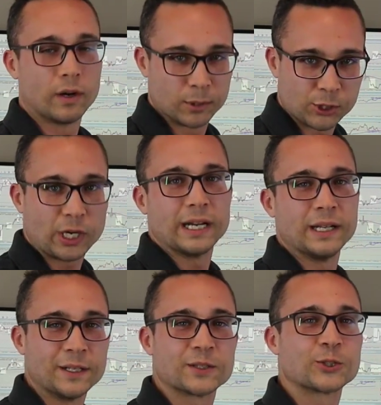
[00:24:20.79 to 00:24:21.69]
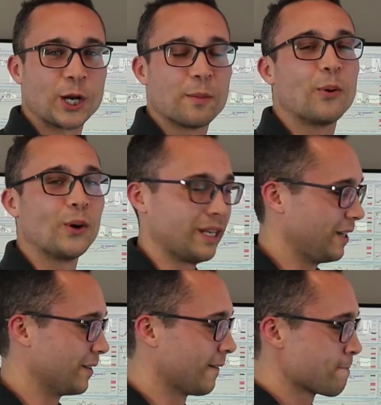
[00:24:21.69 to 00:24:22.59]
I'm just trying to illustrate a point
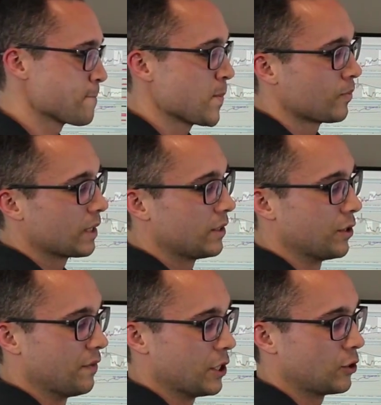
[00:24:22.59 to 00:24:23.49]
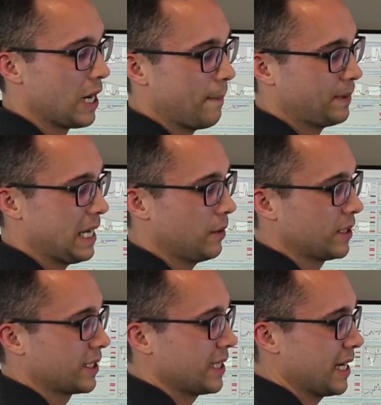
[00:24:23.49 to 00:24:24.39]
here. So if you drop down
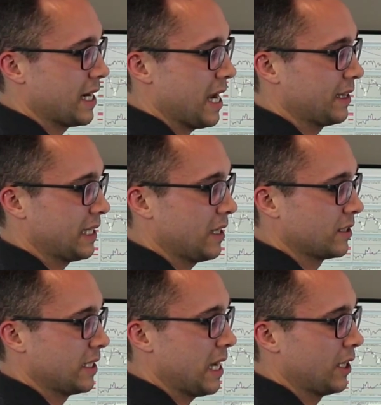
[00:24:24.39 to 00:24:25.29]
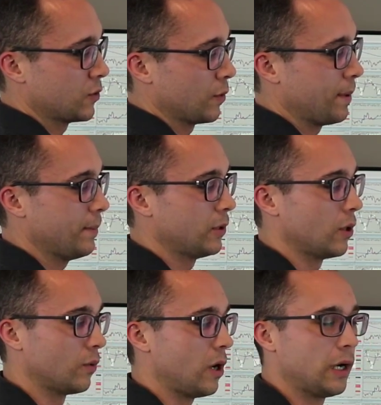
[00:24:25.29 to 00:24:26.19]
to, say, $9,000, where people
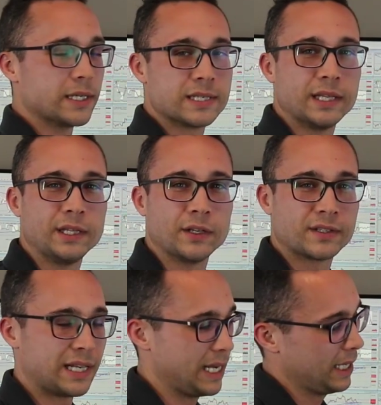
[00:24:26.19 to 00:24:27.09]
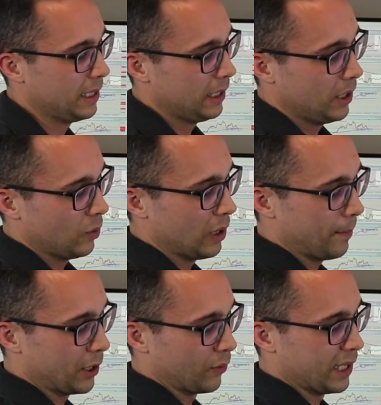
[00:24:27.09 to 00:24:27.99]
go wrong is then they'll say, well,
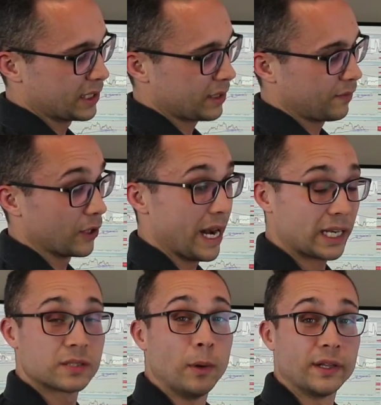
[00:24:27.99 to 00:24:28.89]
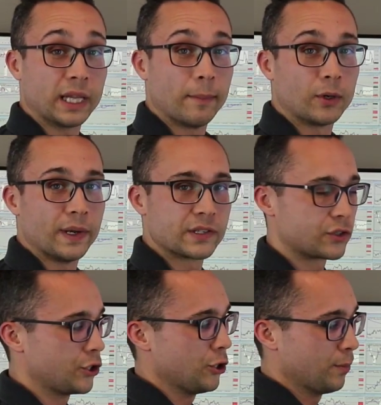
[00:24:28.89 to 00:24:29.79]
I'm going to risk, for next month, I'm going to
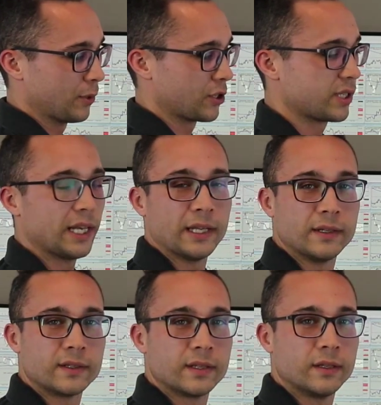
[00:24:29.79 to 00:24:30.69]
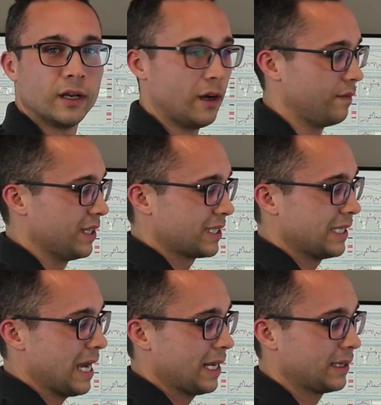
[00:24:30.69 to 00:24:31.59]
risk 2% of this
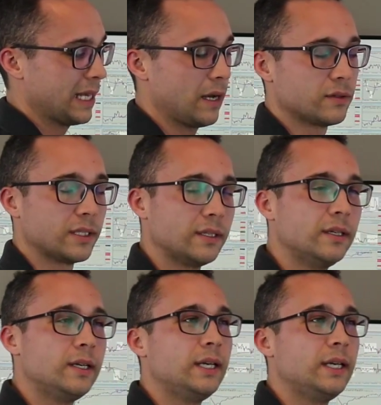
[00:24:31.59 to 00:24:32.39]
9,000.